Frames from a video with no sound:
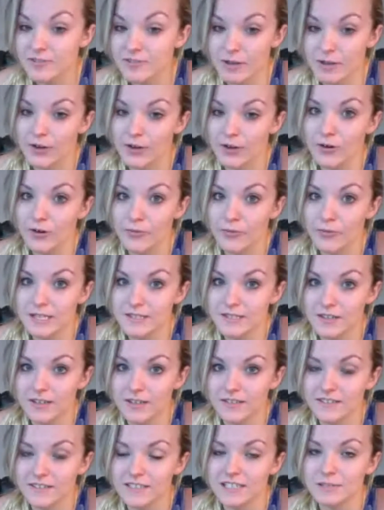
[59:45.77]
to make homemade
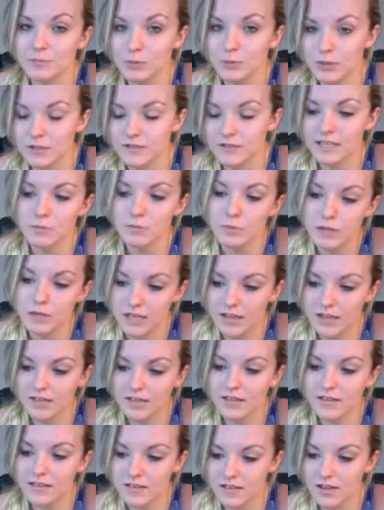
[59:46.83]
salsa, and he puts, like,
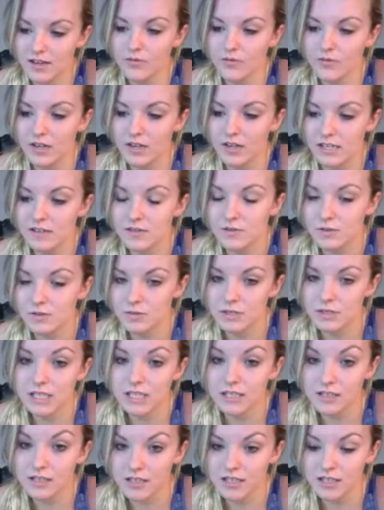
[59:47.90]
beans and stuff in it. So it's
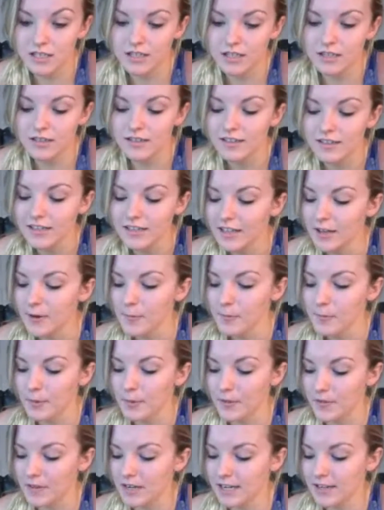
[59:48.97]
really good.
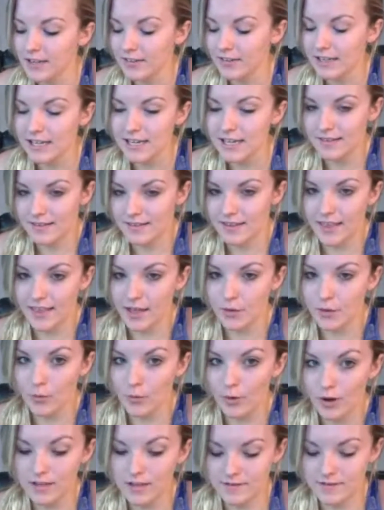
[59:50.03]
But then he, like, eats it, like,
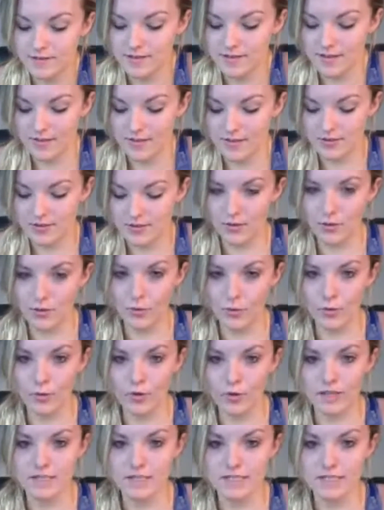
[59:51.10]
once, and then there's a
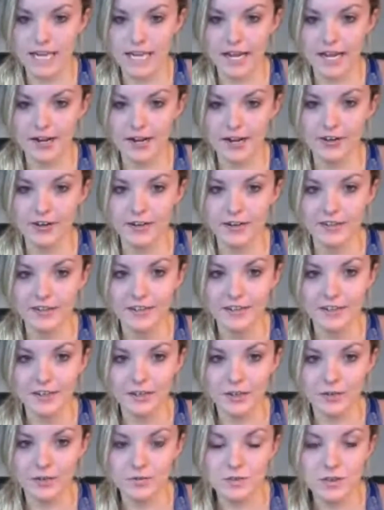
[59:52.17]
whole container
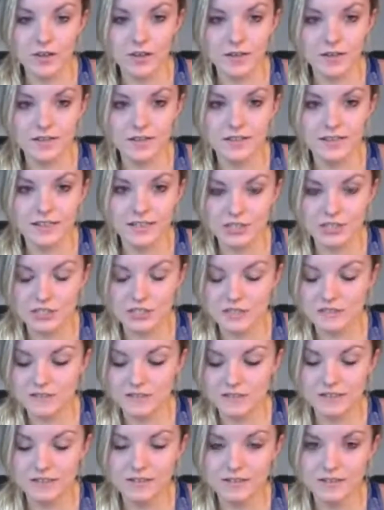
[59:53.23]
of salsa that just
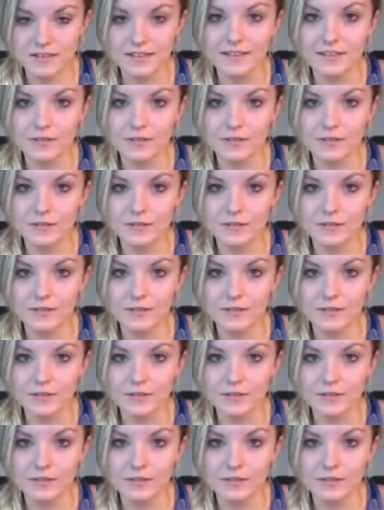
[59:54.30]
sits in the